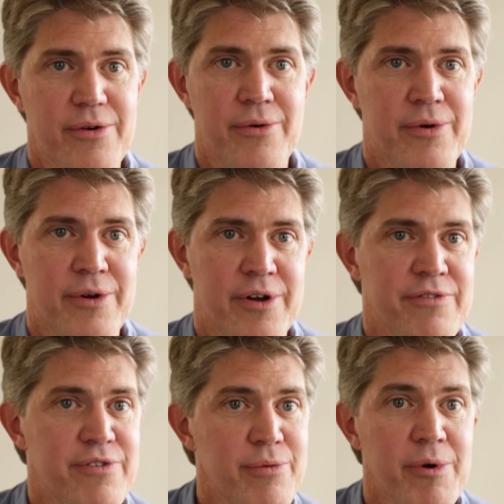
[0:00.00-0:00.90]
or a
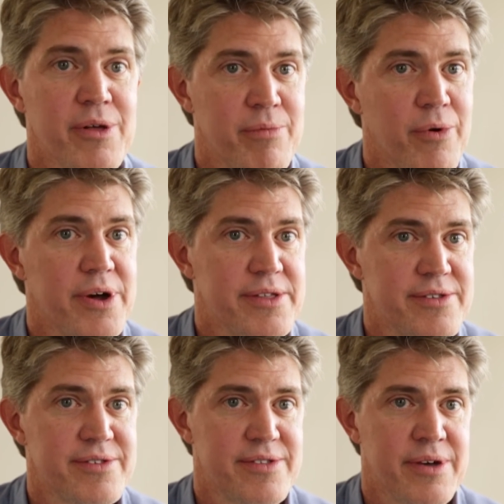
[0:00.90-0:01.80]
few bullet
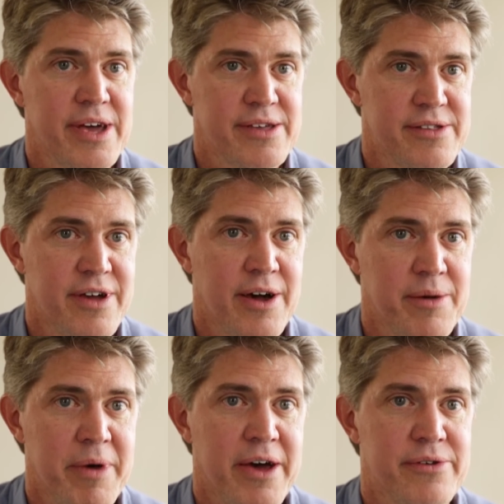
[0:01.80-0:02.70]
points that I can talk
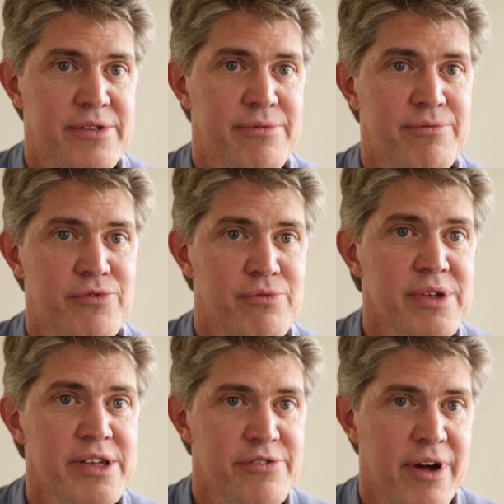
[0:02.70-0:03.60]
about to
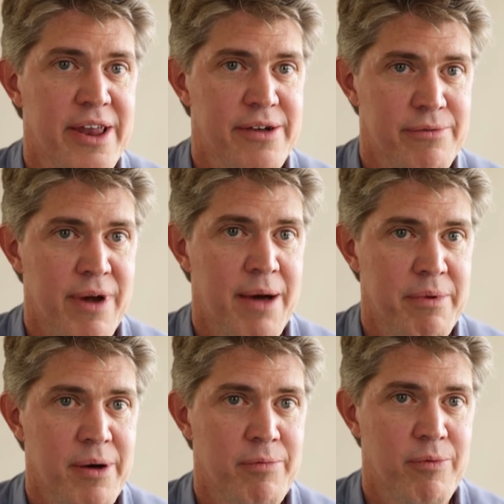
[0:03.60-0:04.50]
really try to wrap
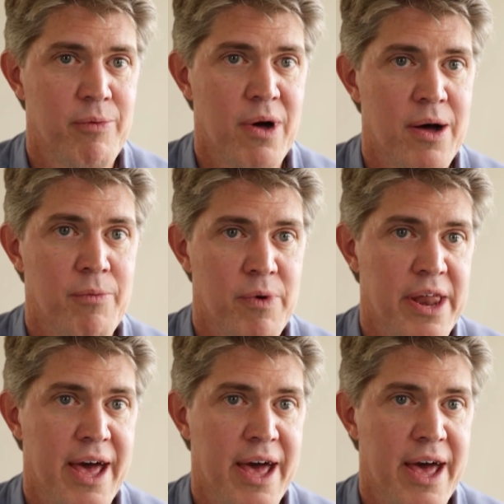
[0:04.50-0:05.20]
up what